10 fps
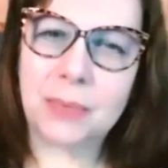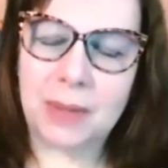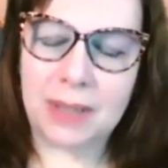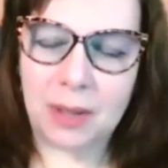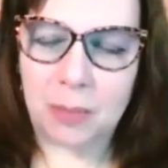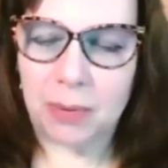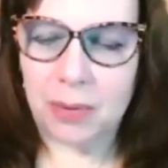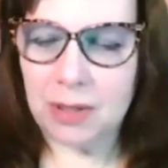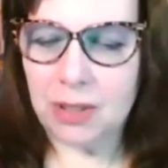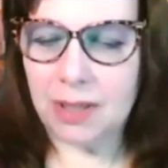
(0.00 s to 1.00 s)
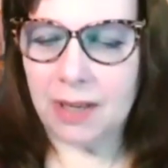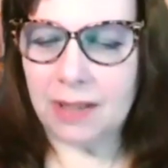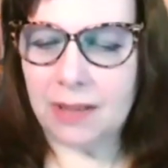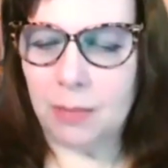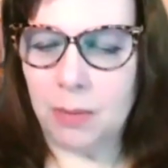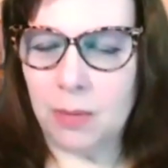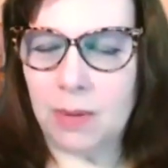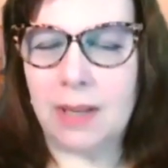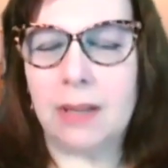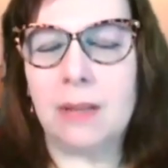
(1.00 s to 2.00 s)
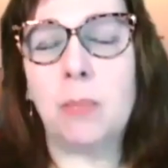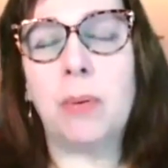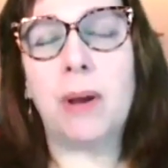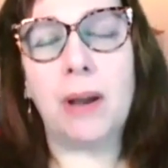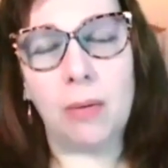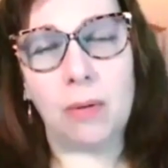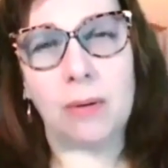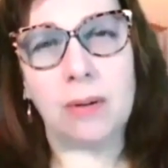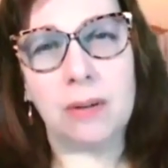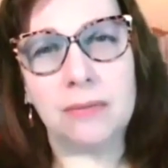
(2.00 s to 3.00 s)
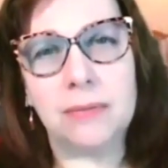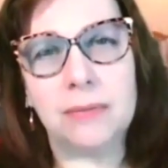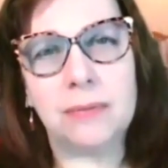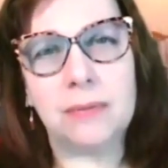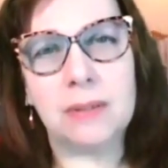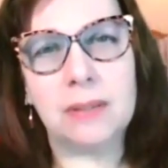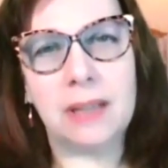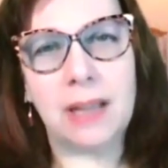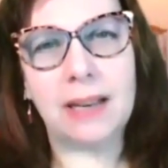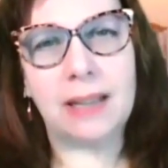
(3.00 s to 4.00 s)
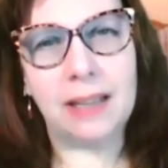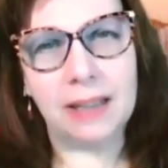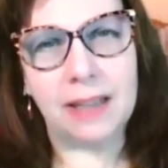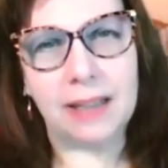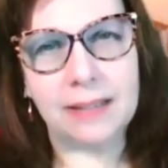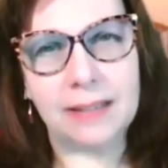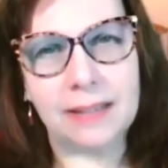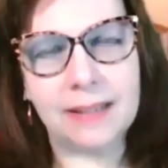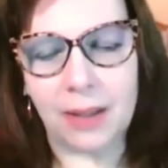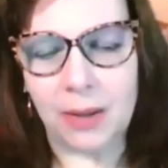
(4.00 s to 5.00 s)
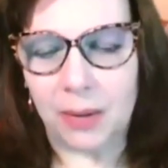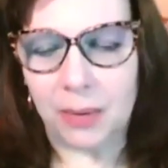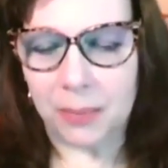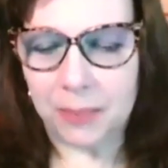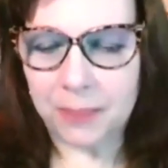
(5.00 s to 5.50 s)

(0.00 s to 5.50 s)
Really appreciate the beauty and the power of that healing. Thank you.